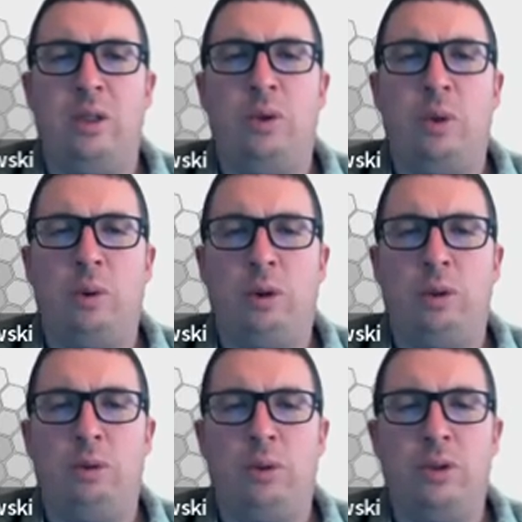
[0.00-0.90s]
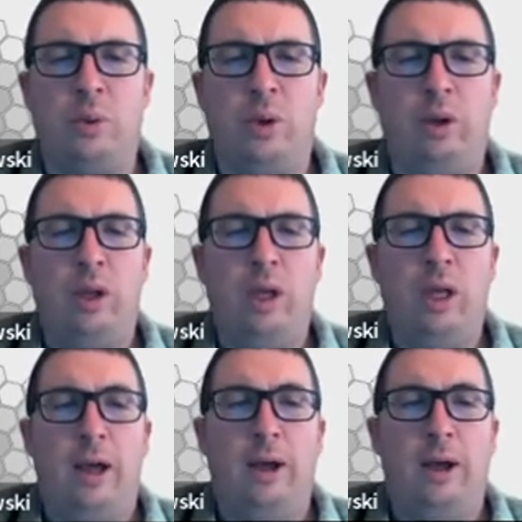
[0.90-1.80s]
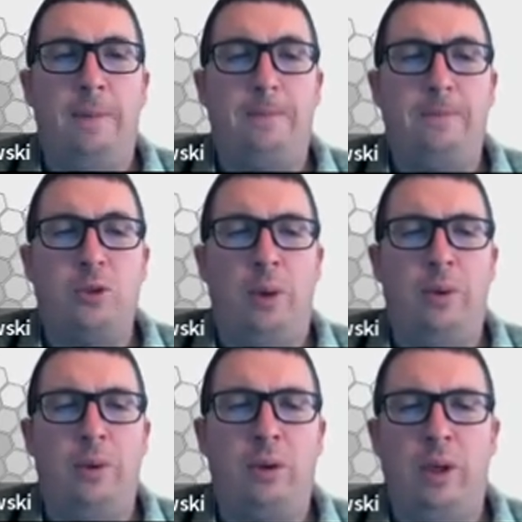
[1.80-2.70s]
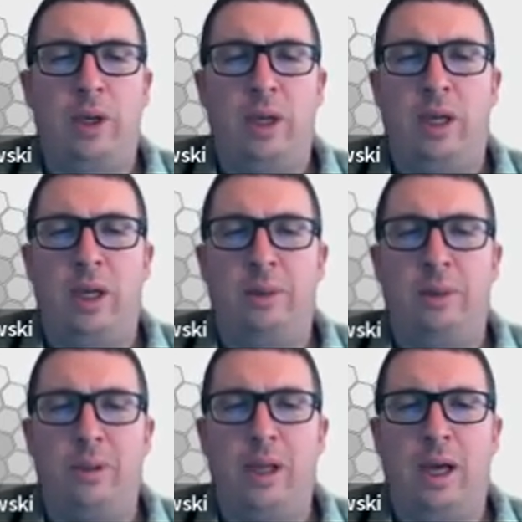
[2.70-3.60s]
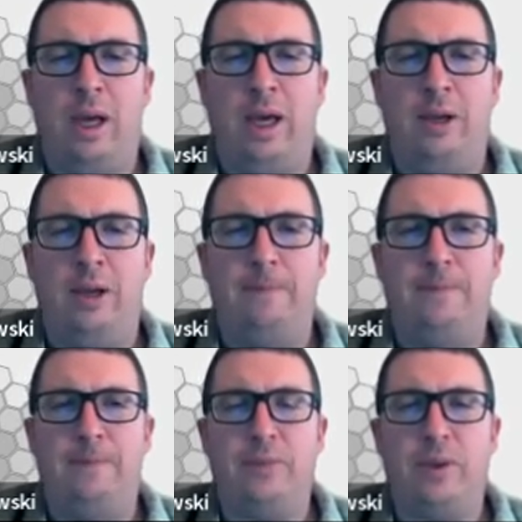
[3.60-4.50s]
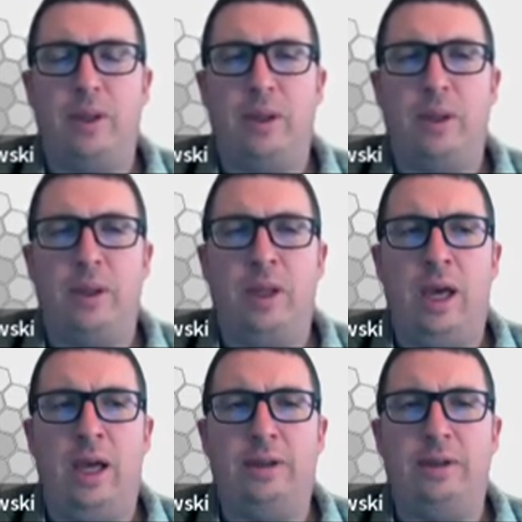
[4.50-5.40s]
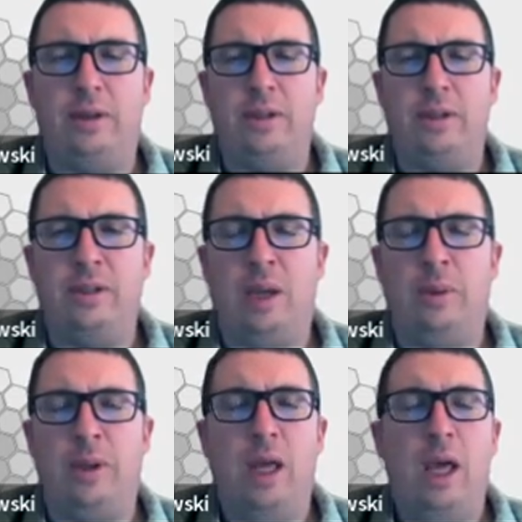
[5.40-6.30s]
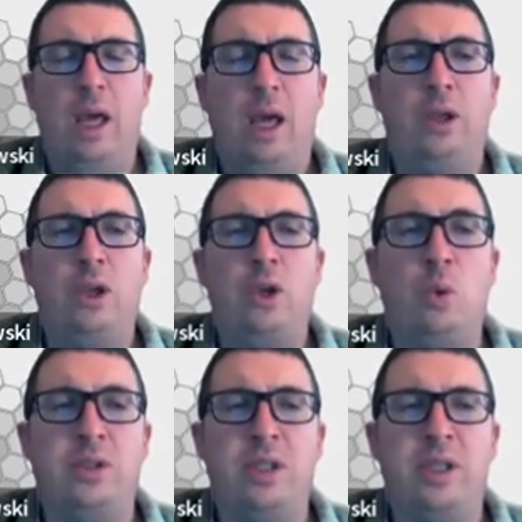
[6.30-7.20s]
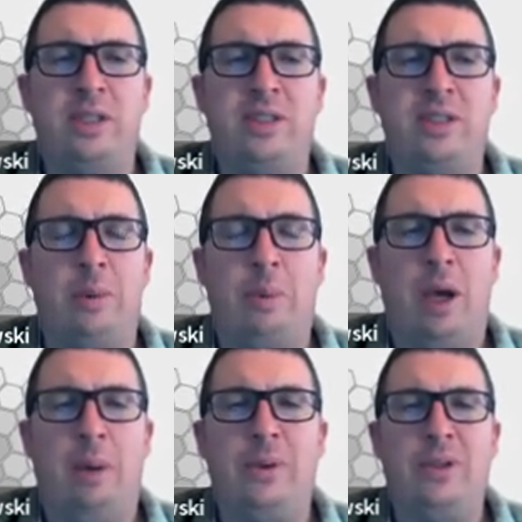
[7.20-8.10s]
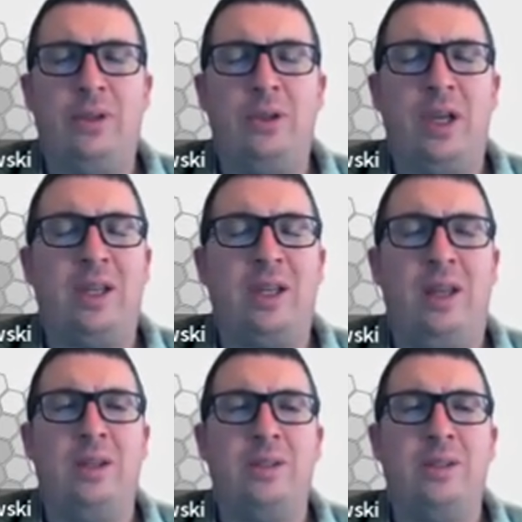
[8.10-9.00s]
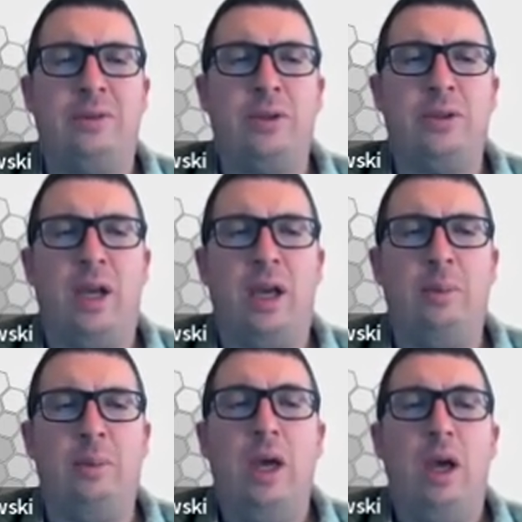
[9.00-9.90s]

and we can work through it as well. So I'm going to go ahead and apply that assignment. You won't see the assignment pop up until you take attendance the first time.